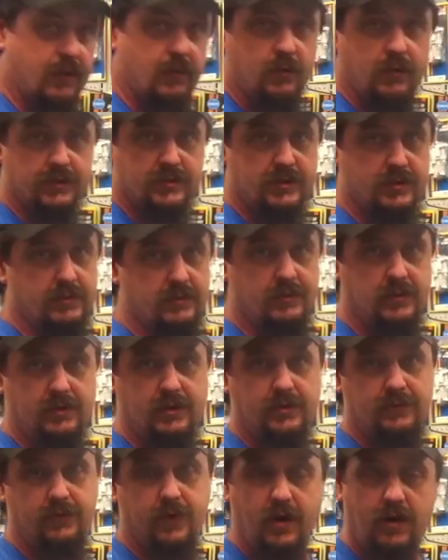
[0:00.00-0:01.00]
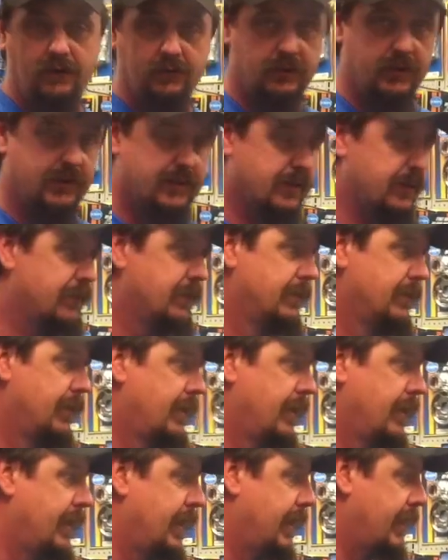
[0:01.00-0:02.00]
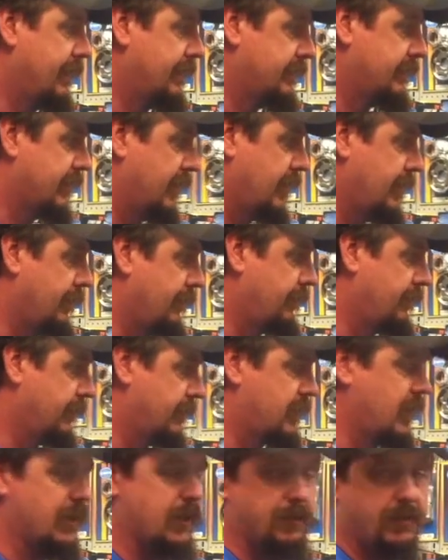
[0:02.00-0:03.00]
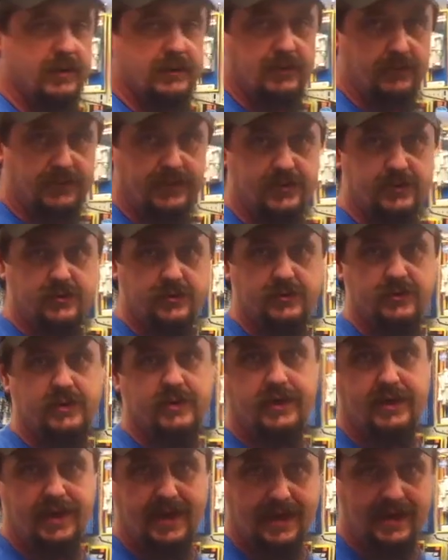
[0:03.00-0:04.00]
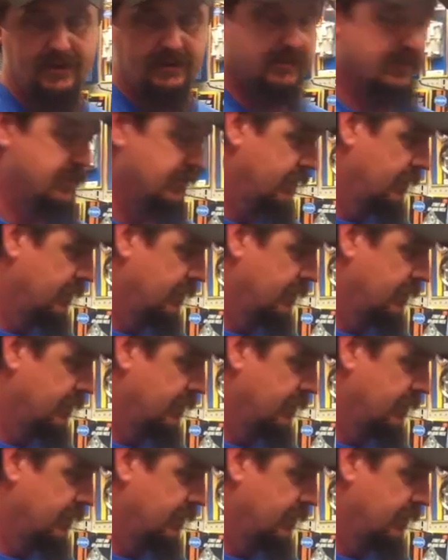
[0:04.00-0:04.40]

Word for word: it, what's involved with it, and um, talk about the features that it has.